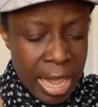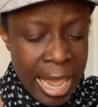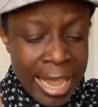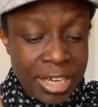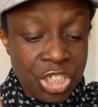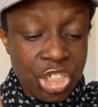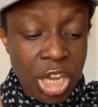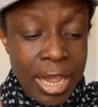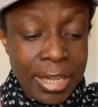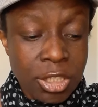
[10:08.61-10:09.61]
and
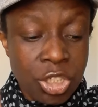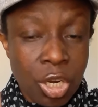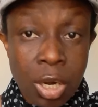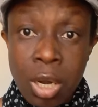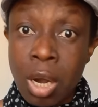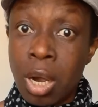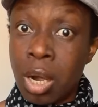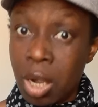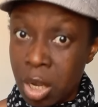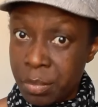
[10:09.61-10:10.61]
change your
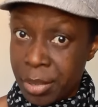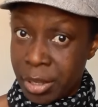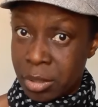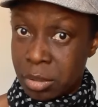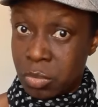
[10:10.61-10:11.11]
garment.